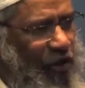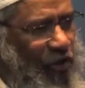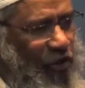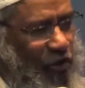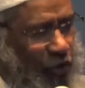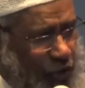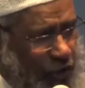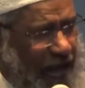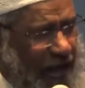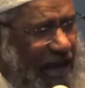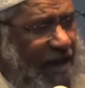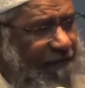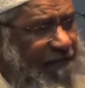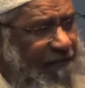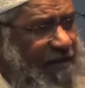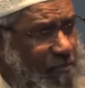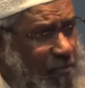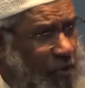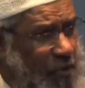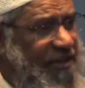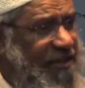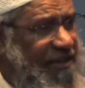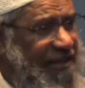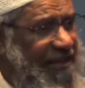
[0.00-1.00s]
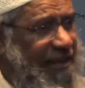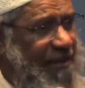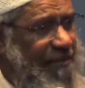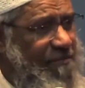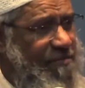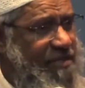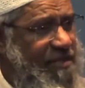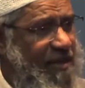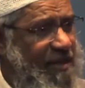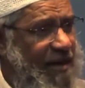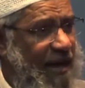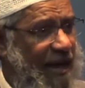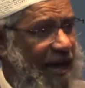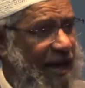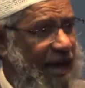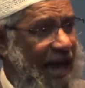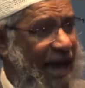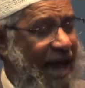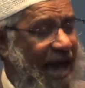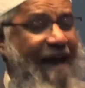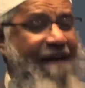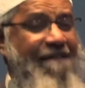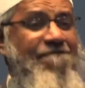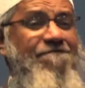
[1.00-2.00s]
Today we Muslims
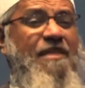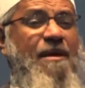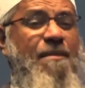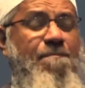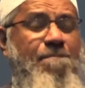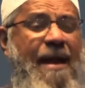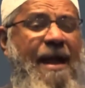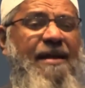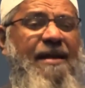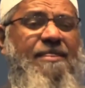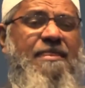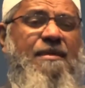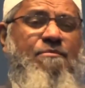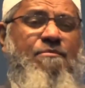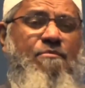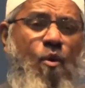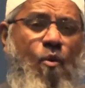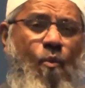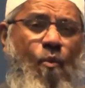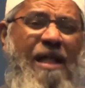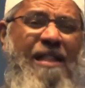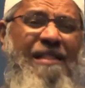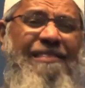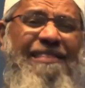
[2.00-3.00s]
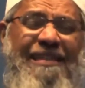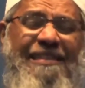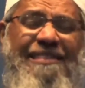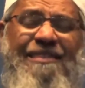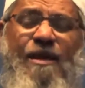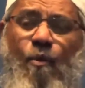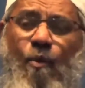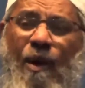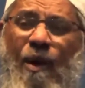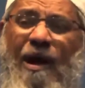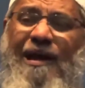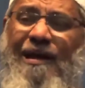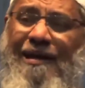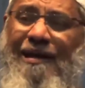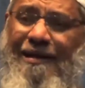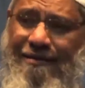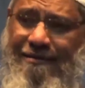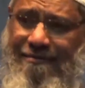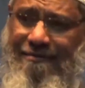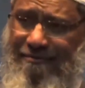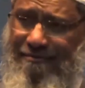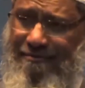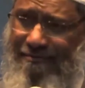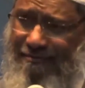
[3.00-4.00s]
have the maximum wealth in the world.
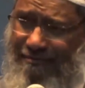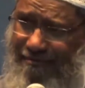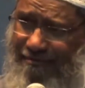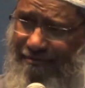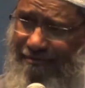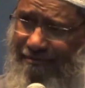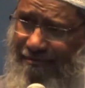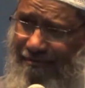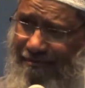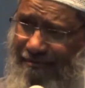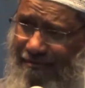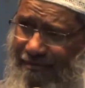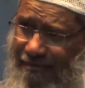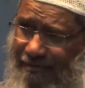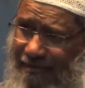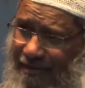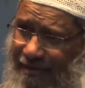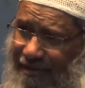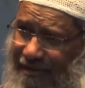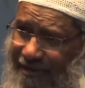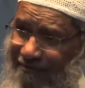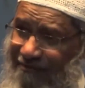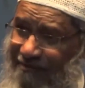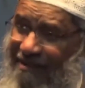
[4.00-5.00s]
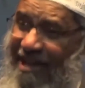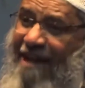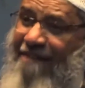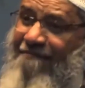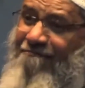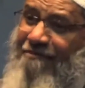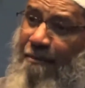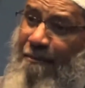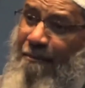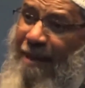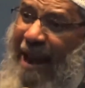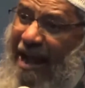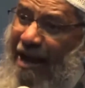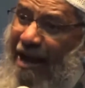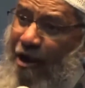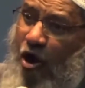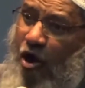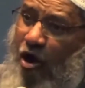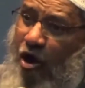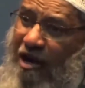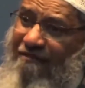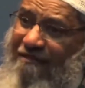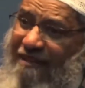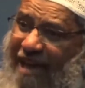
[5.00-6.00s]
We have the black
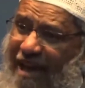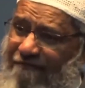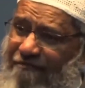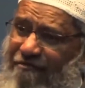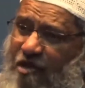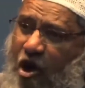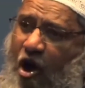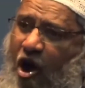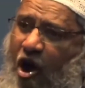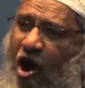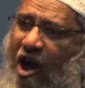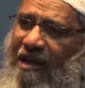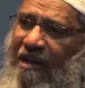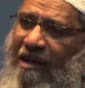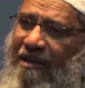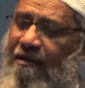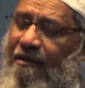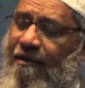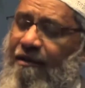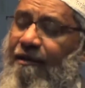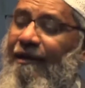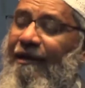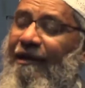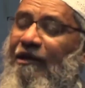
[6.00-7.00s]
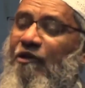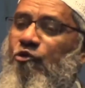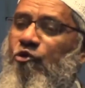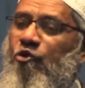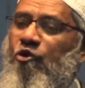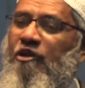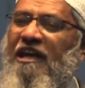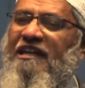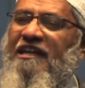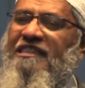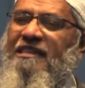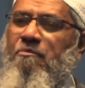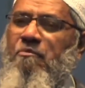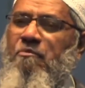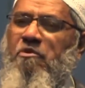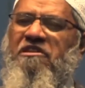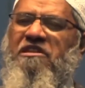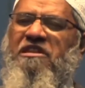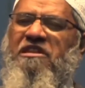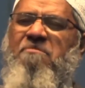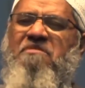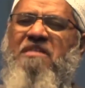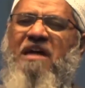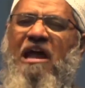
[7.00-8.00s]
gold, we have the oil. Today the
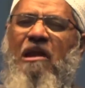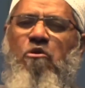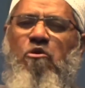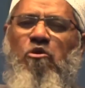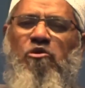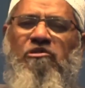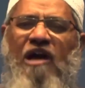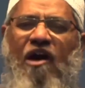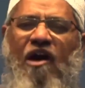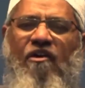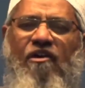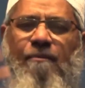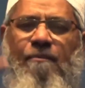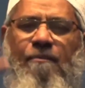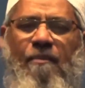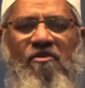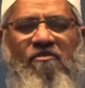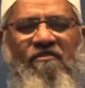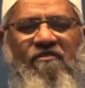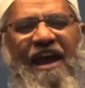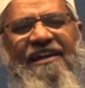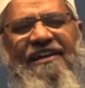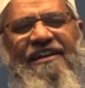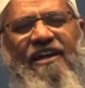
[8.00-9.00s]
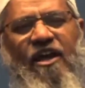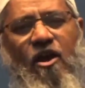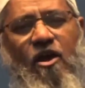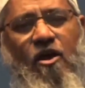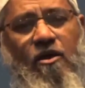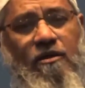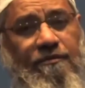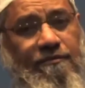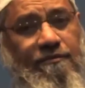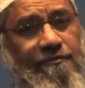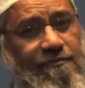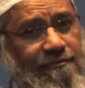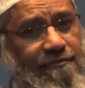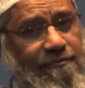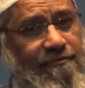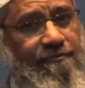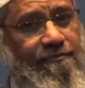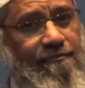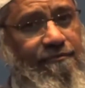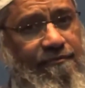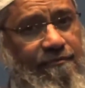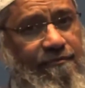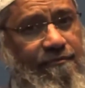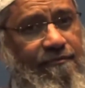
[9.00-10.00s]
Muslims are looked down upon. Right or wrong?
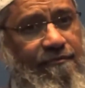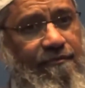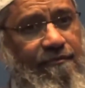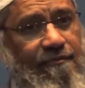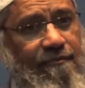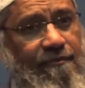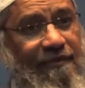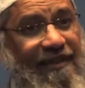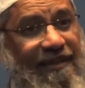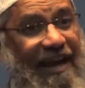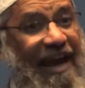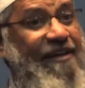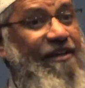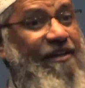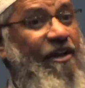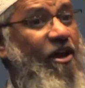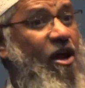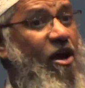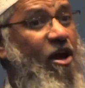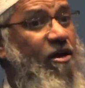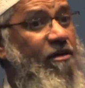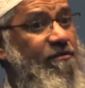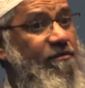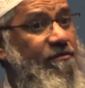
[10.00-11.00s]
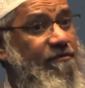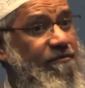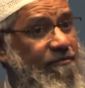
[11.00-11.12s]
Right or wrong?